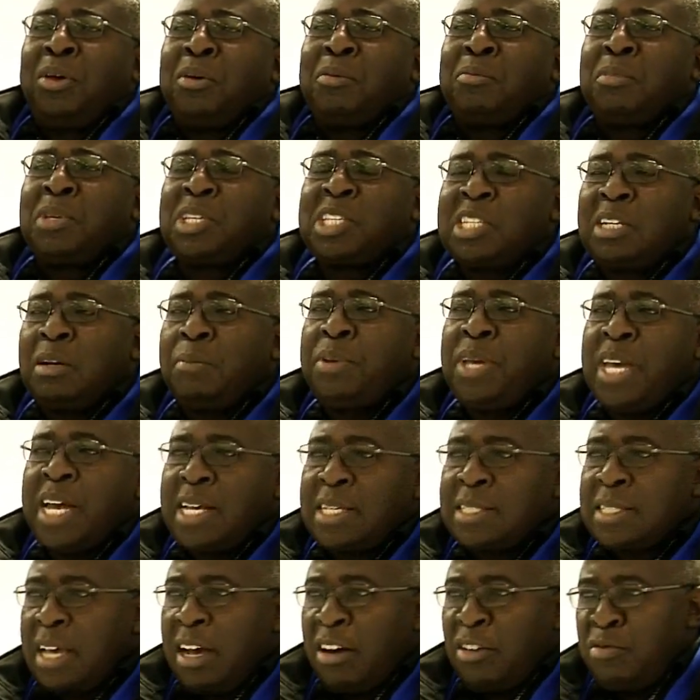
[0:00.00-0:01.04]
Mr.
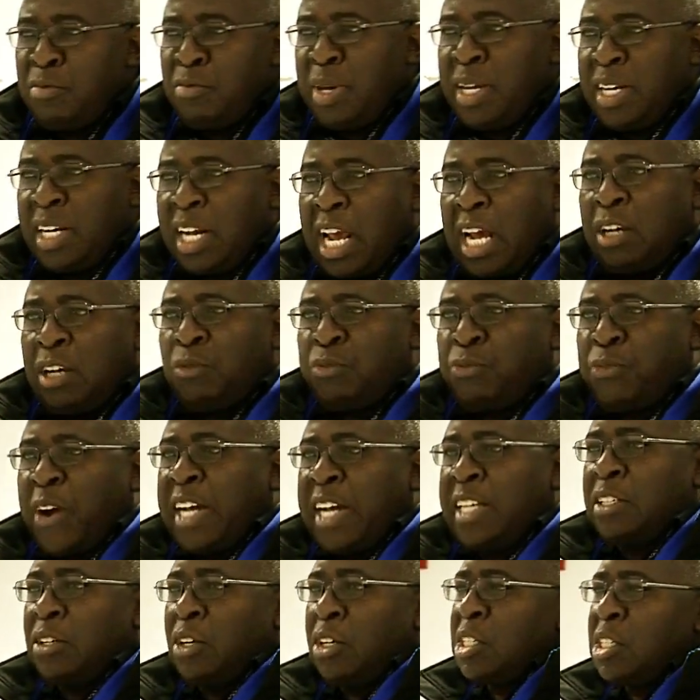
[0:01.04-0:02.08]
Biya's government can
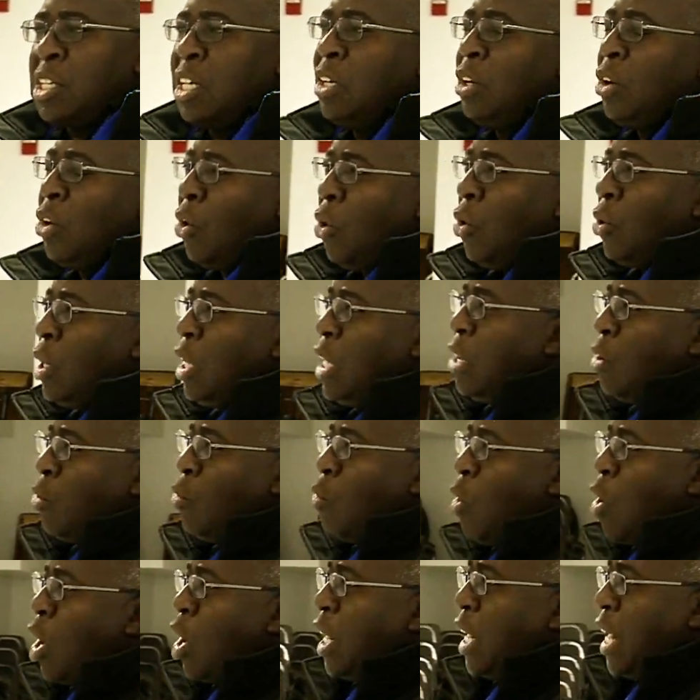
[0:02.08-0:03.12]
fight us in only
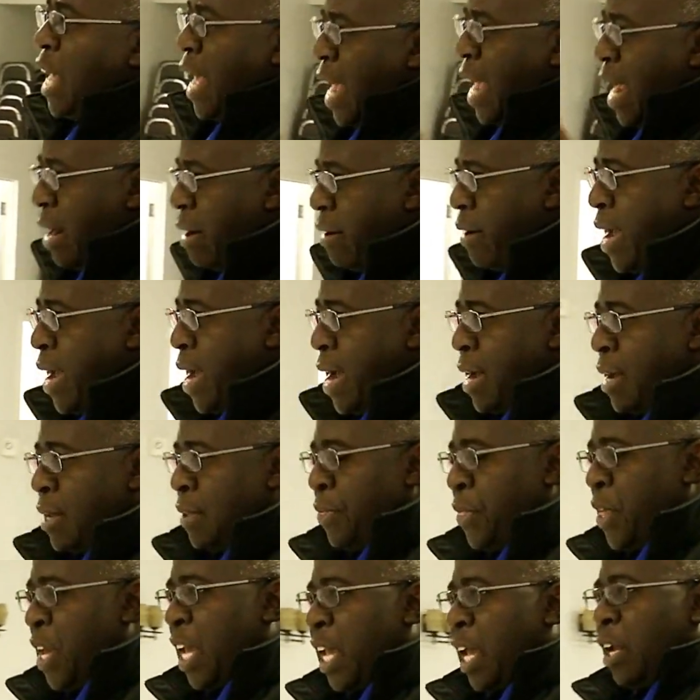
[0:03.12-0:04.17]
one area.
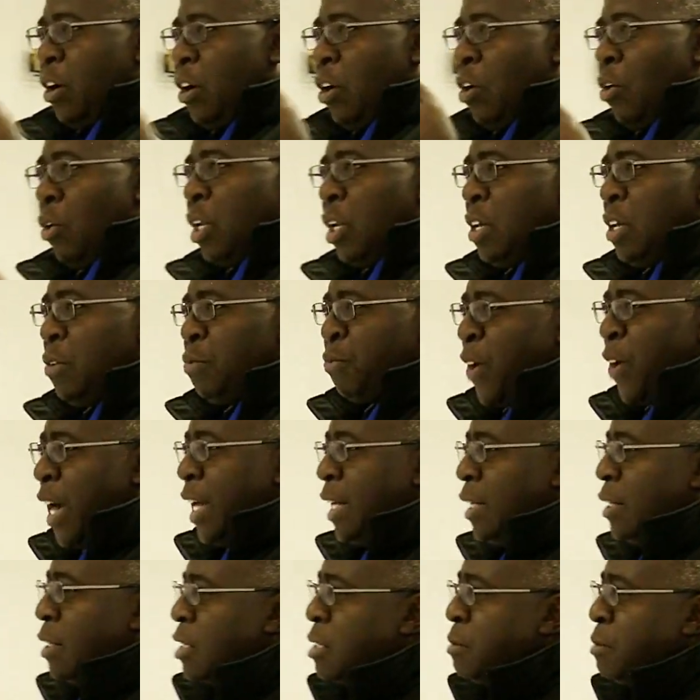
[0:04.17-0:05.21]
They can only
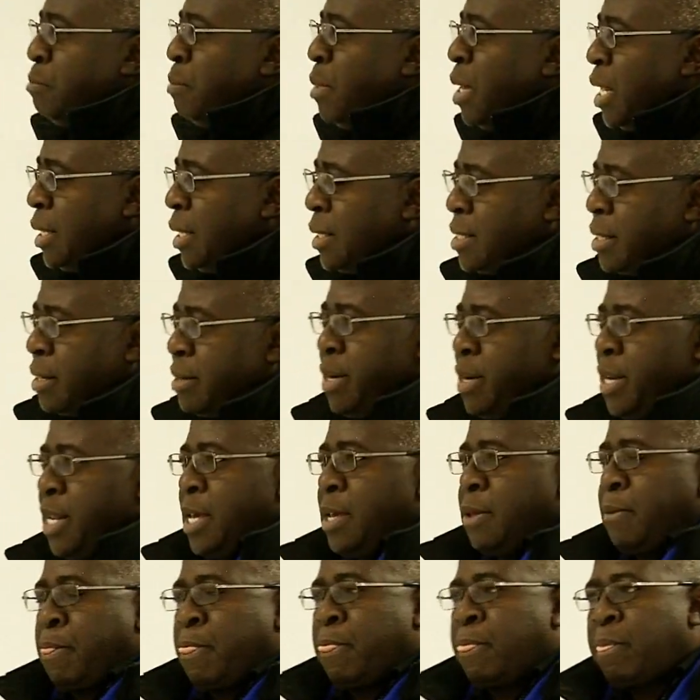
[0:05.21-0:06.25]
fight us militarily.
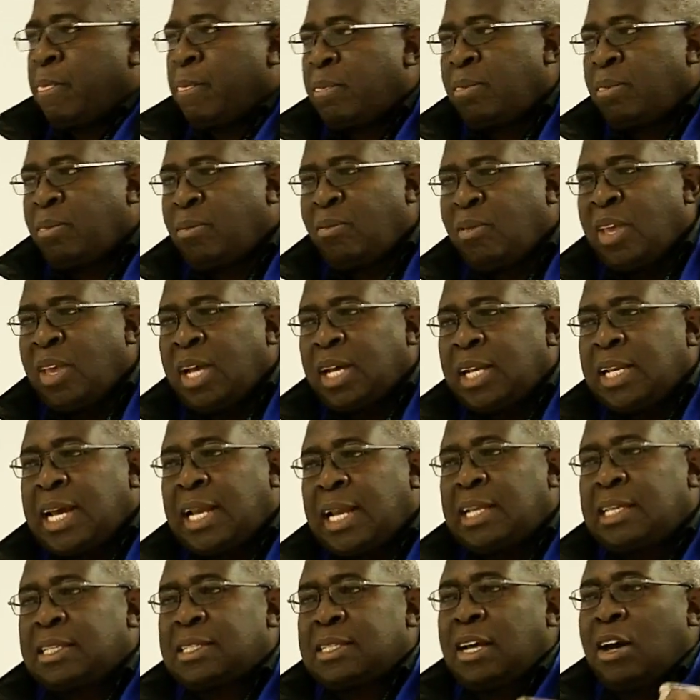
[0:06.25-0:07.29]
That
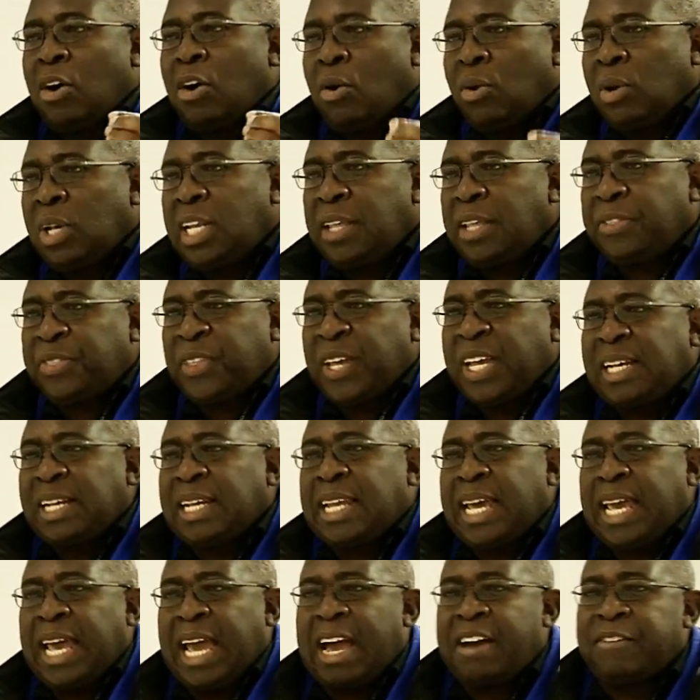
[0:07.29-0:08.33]
is the only thing
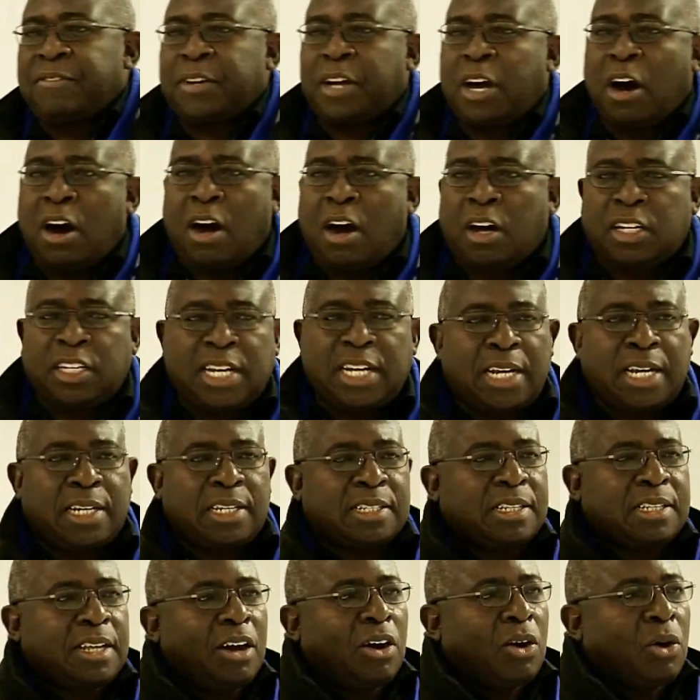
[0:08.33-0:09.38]
they have got. That is
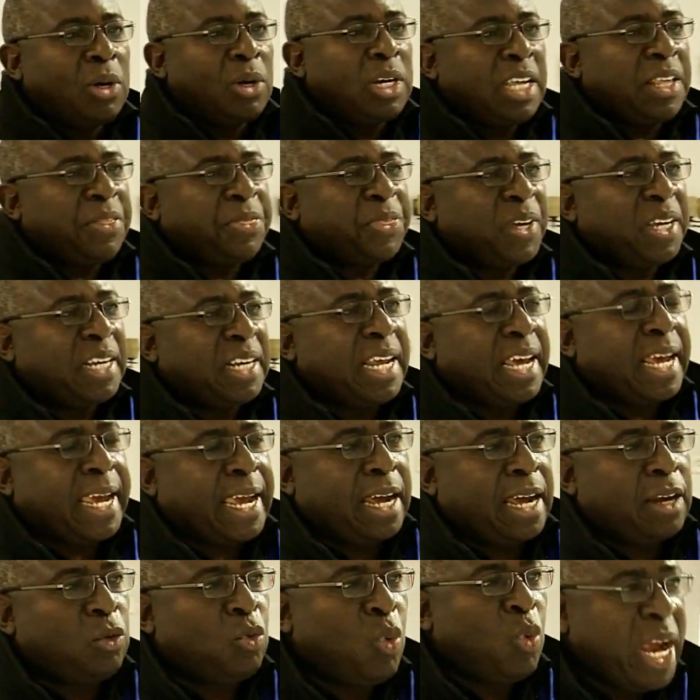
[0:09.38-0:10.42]
the only thing they
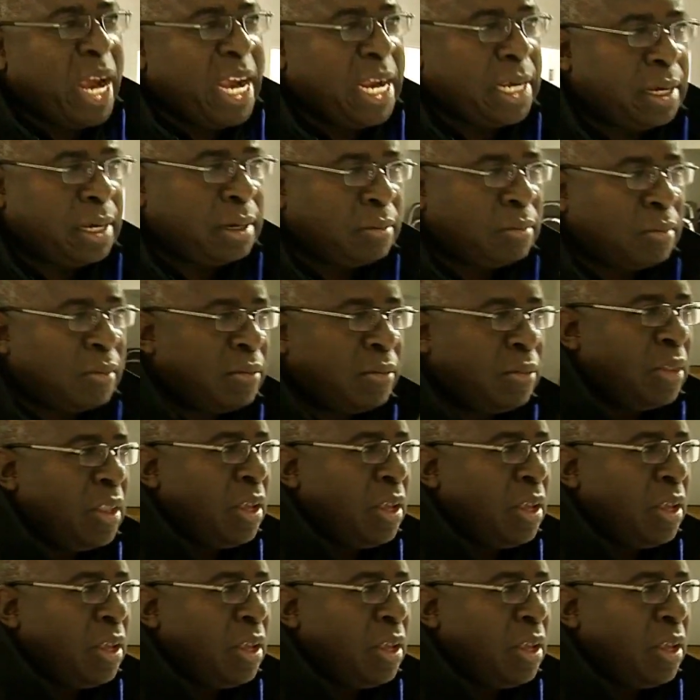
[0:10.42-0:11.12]
can win.